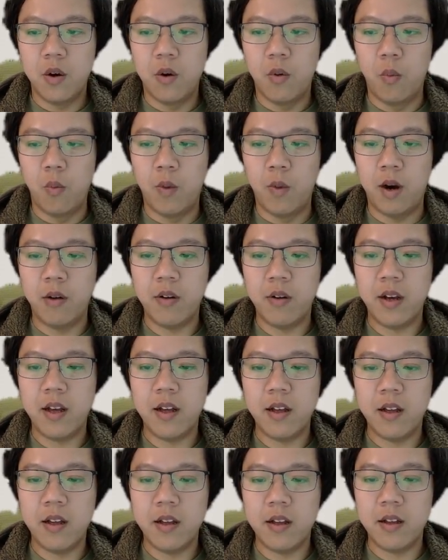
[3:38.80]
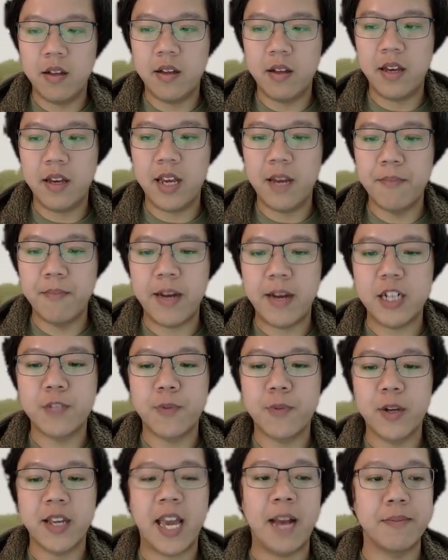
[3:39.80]
Well, in match
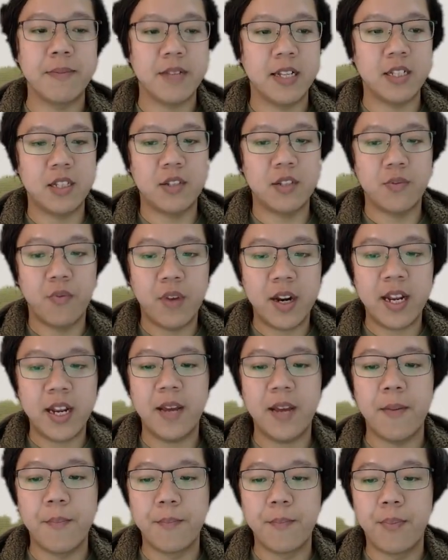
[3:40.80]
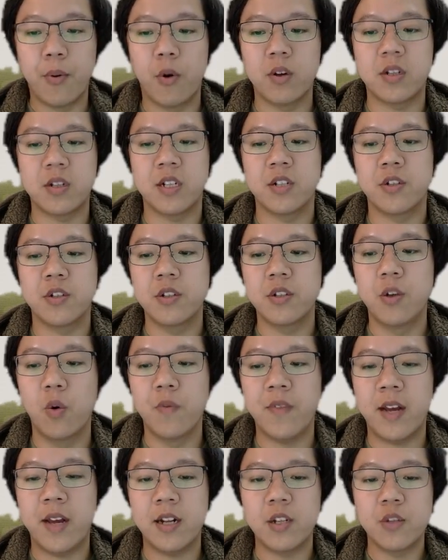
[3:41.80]
point games, it's really important to note
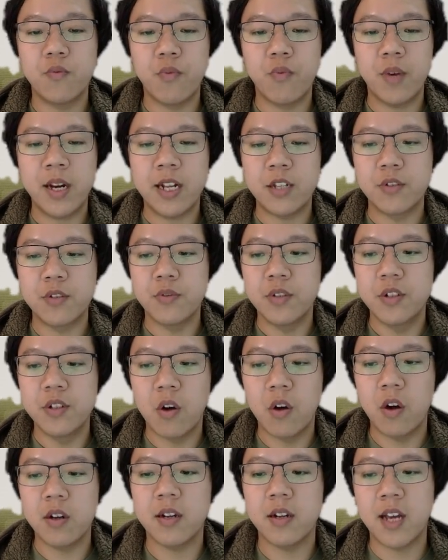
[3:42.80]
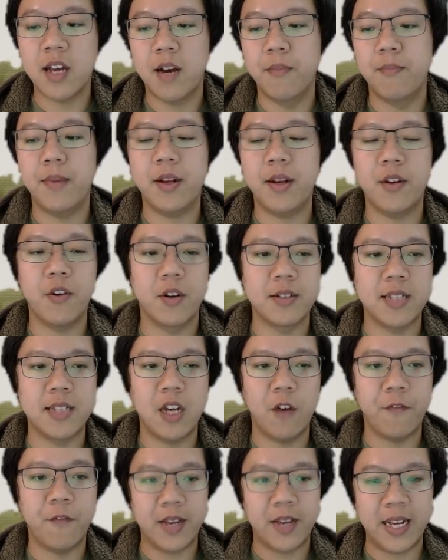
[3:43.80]
that really do not commit
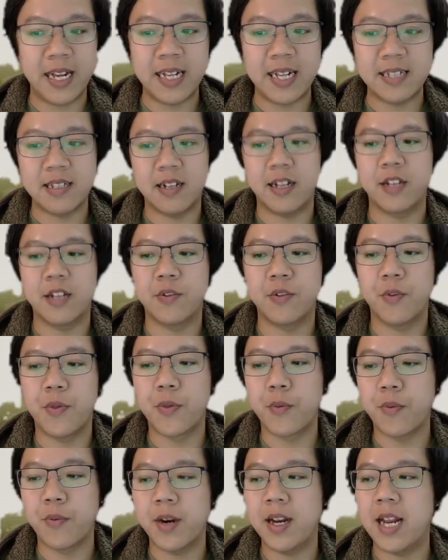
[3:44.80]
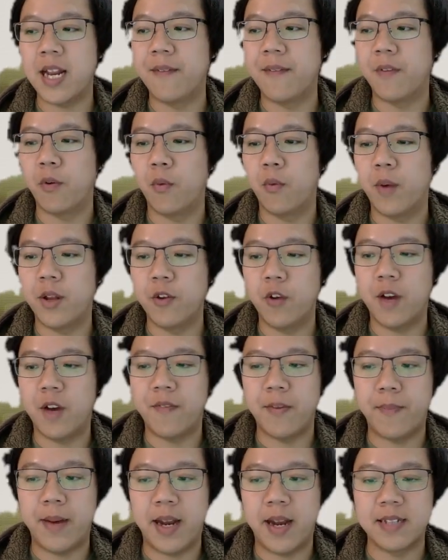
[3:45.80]
yourself easily to 3 level when you have
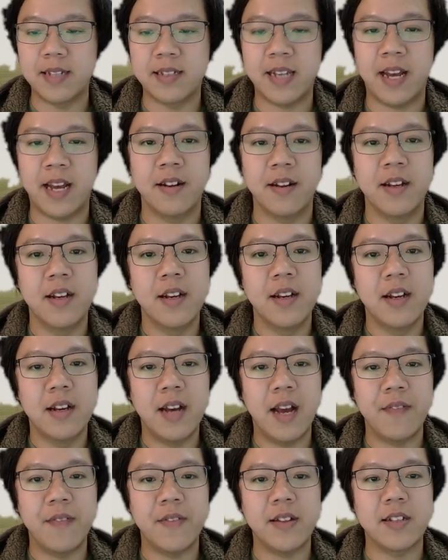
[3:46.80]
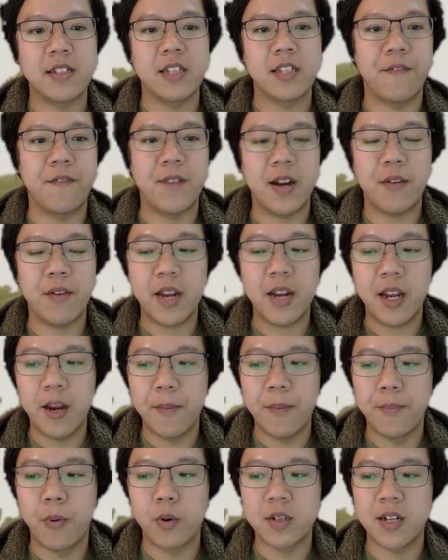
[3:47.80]
a balanced hand. And this is a very
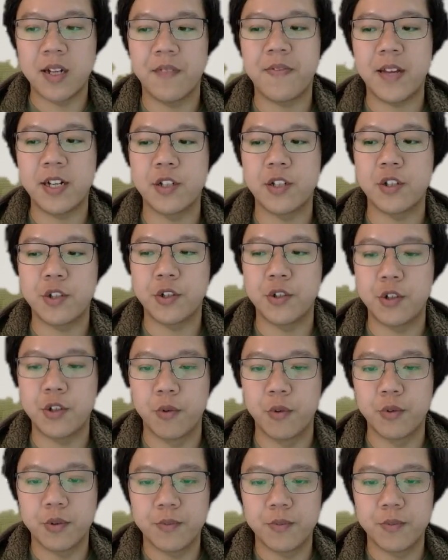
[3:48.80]
important thing to note.